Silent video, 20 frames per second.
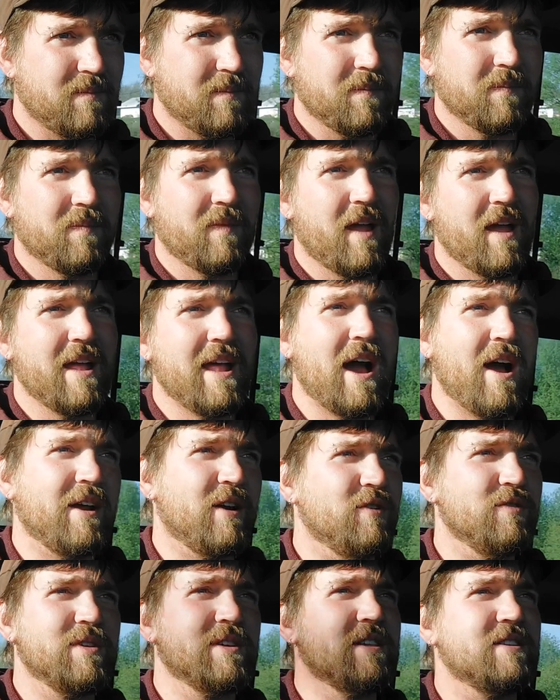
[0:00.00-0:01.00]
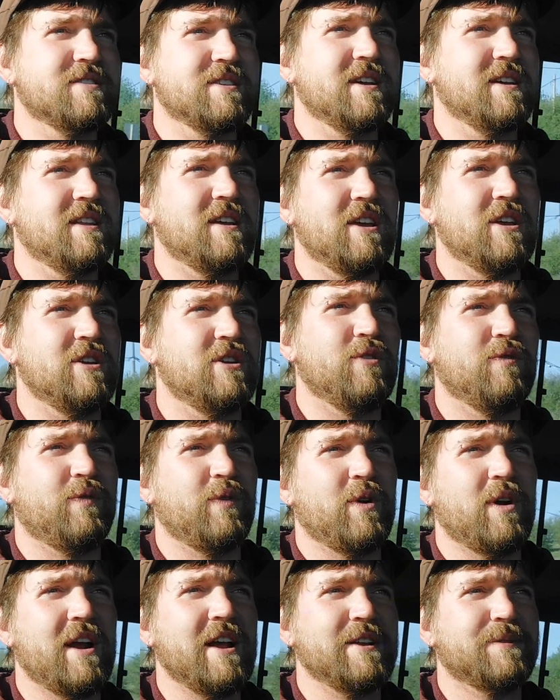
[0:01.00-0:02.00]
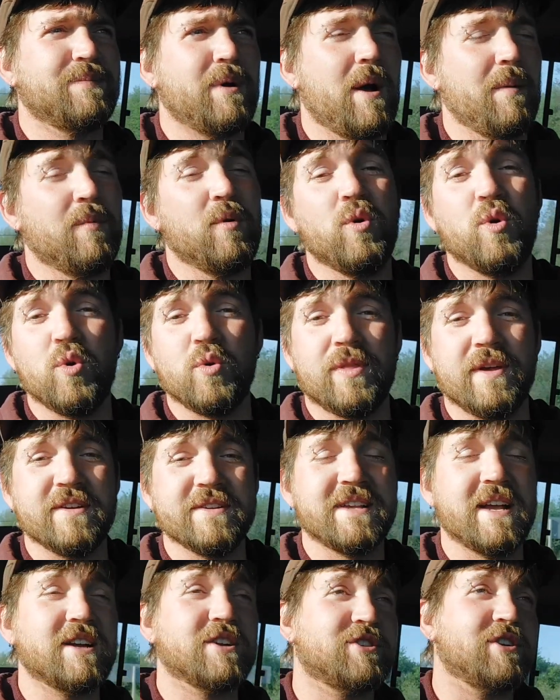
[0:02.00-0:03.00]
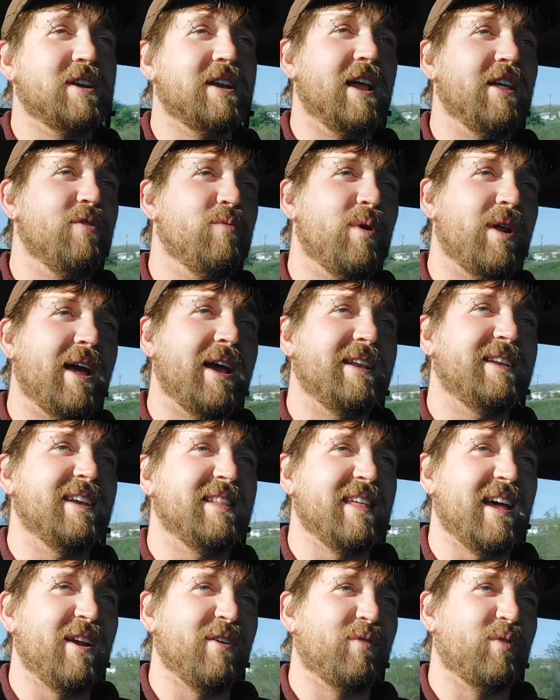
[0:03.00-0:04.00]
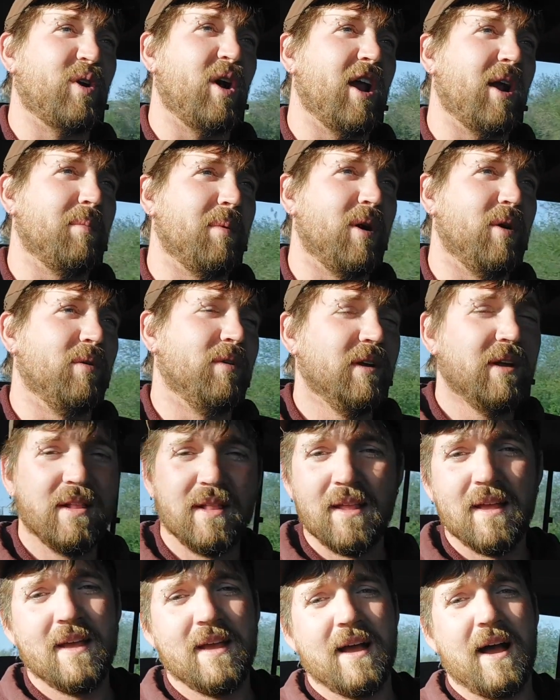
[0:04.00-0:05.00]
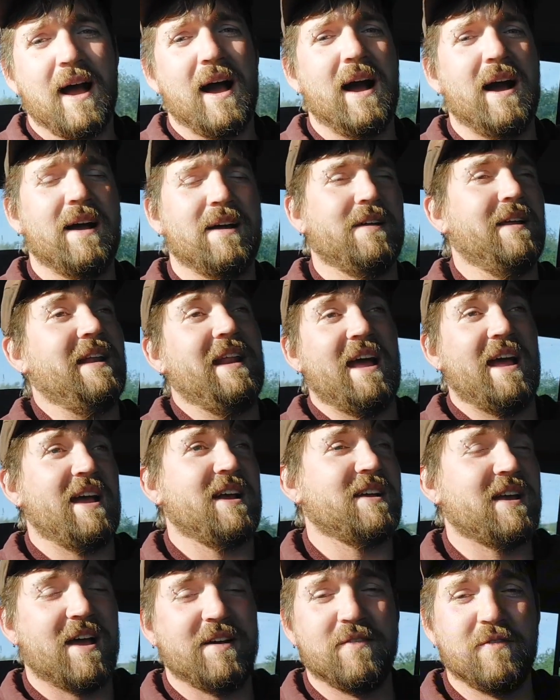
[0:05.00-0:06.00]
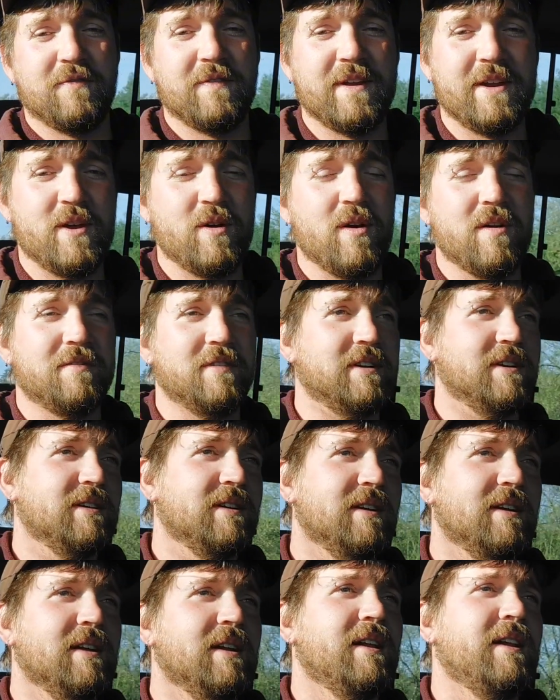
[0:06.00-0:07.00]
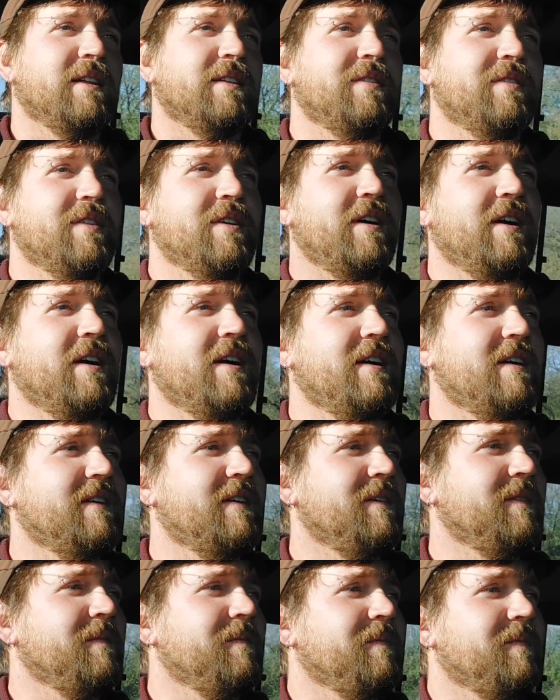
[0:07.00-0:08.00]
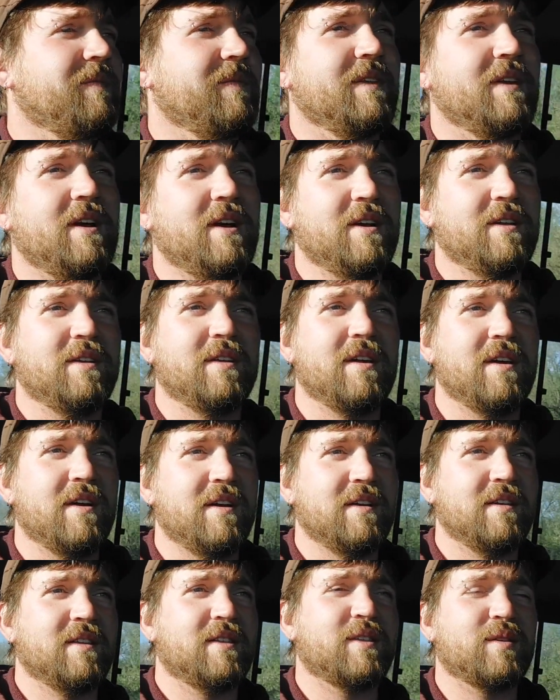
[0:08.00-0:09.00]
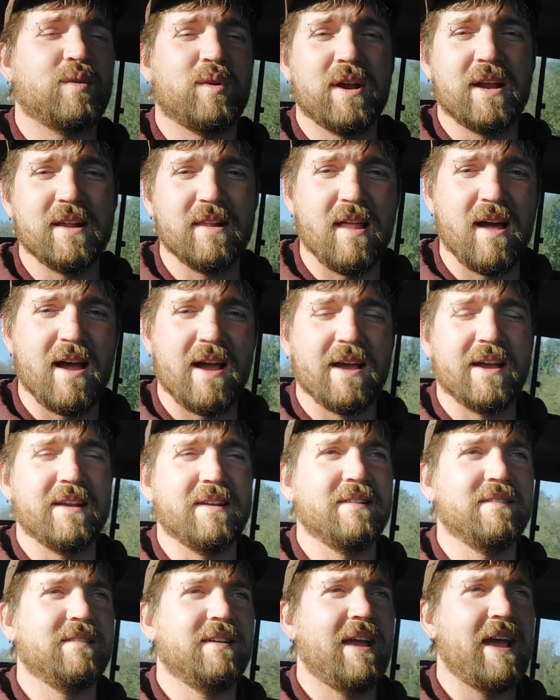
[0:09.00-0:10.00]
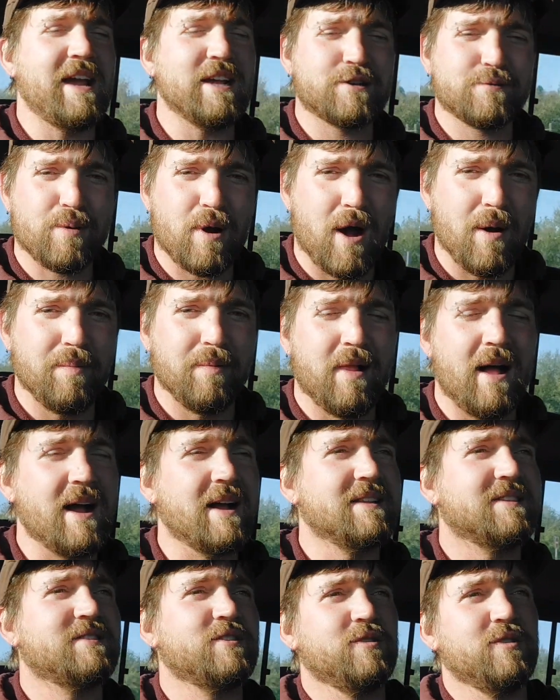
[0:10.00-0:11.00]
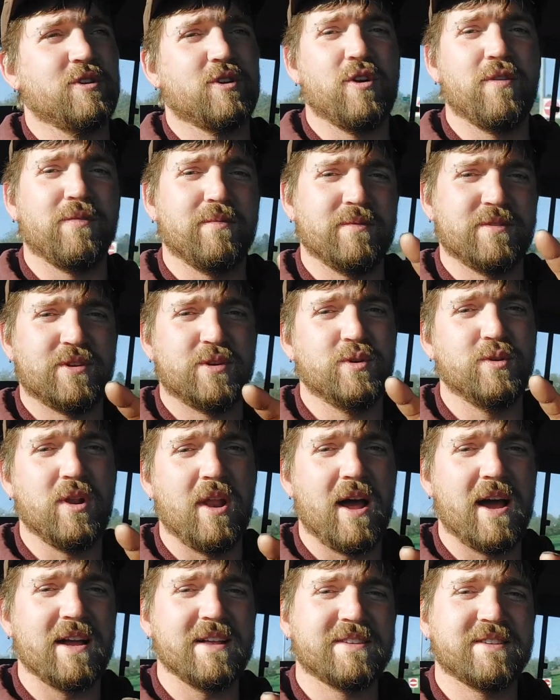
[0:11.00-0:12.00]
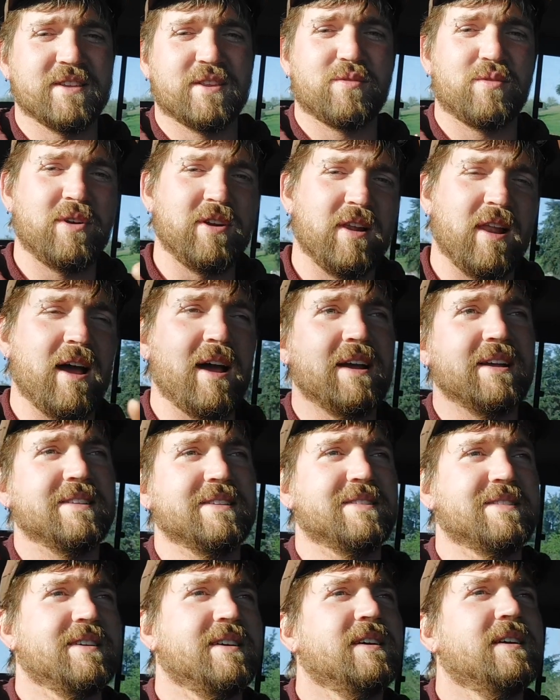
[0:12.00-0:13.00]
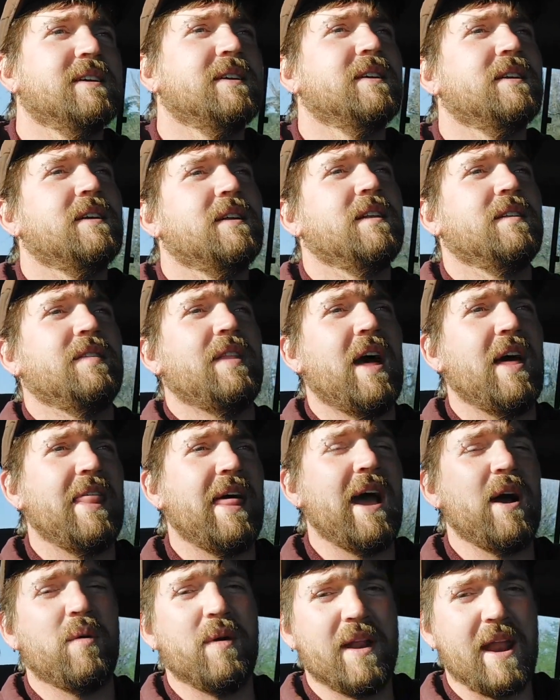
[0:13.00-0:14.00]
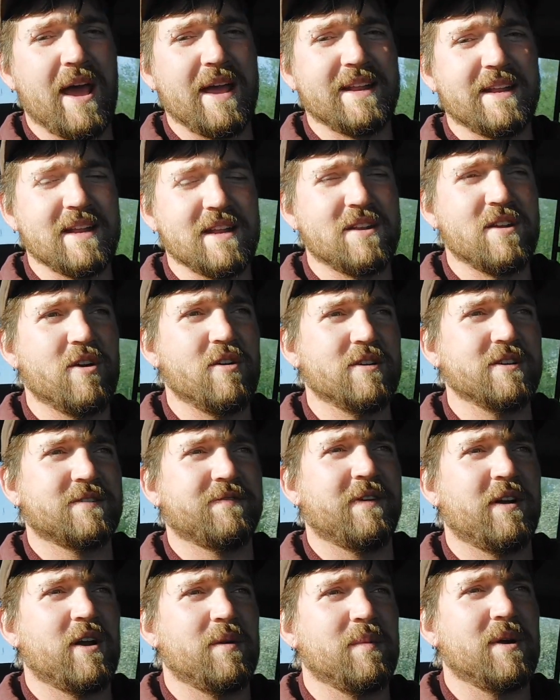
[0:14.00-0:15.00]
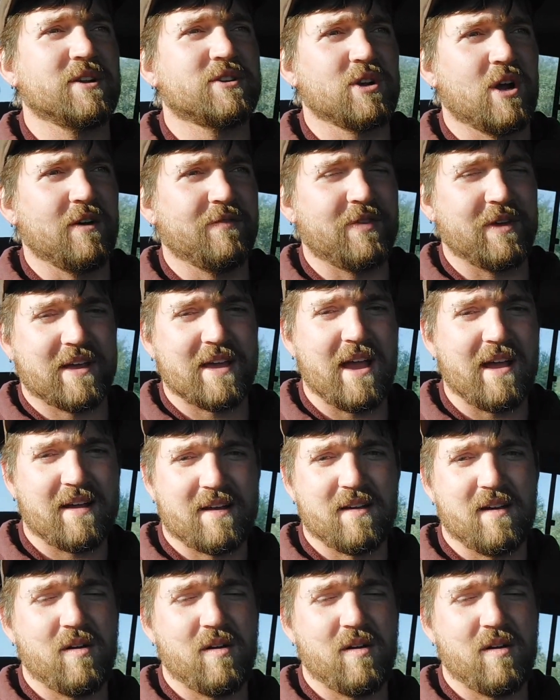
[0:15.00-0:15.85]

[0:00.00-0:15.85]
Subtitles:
Now, I don't think there's anything you do for your H-pump. Oh, there's actually another one I did that I forgot about. And I have a video of it. The 3-line H-pump line. So you go from 2 lines to 3 lines. Now that one I didn't notice very much off the get-go.